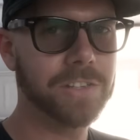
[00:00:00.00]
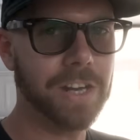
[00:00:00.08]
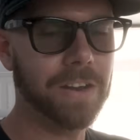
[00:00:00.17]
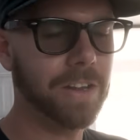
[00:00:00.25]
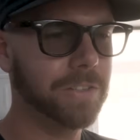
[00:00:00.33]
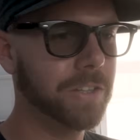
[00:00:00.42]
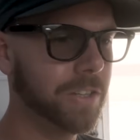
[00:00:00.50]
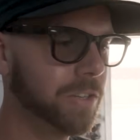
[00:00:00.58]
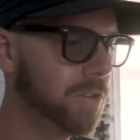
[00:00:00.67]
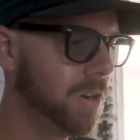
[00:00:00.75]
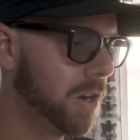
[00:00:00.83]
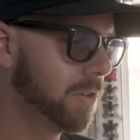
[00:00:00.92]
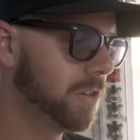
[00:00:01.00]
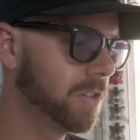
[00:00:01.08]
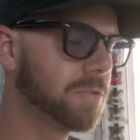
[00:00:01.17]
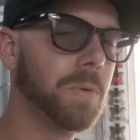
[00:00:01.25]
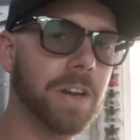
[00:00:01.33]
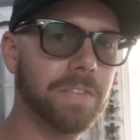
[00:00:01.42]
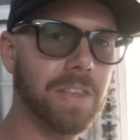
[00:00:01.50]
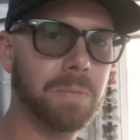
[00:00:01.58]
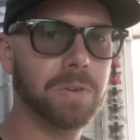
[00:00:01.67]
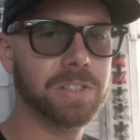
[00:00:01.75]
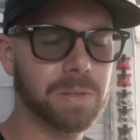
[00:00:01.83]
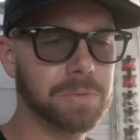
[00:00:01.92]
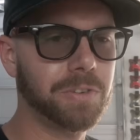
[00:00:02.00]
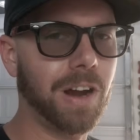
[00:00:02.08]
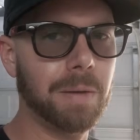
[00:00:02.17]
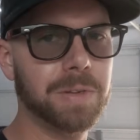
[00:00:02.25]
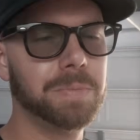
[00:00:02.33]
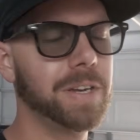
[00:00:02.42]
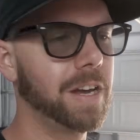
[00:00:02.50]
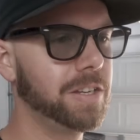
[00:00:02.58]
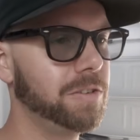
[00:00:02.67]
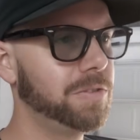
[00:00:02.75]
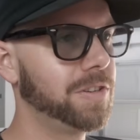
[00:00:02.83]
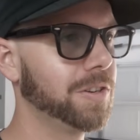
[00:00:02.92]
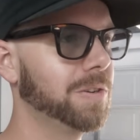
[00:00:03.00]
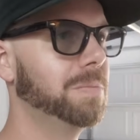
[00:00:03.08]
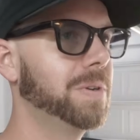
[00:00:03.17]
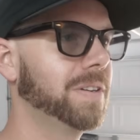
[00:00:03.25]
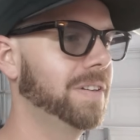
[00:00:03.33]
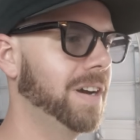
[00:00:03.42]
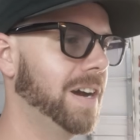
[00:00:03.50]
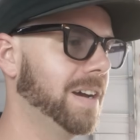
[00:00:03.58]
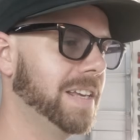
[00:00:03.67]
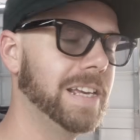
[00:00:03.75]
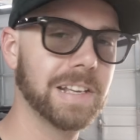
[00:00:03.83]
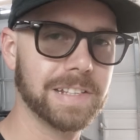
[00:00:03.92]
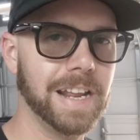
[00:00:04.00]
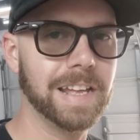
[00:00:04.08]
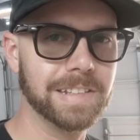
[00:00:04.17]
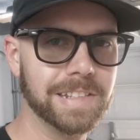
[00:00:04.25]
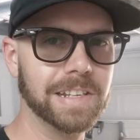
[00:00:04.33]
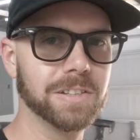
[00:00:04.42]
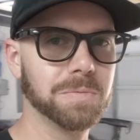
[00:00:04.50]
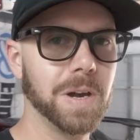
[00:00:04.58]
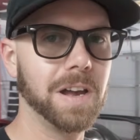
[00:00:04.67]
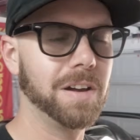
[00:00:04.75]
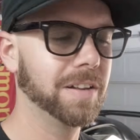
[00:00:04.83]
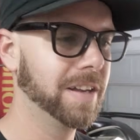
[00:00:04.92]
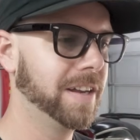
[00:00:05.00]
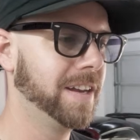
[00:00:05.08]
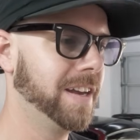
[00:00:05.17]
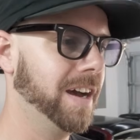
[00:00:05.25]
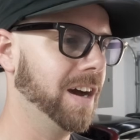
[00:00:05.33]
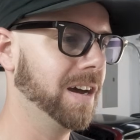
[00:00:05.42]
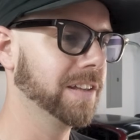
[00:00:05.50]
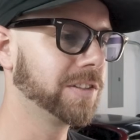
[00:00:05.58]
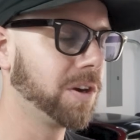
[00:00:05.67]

Shout out to the new owners. One of them was subscribed to me on YouTube. He has an NC as well. It's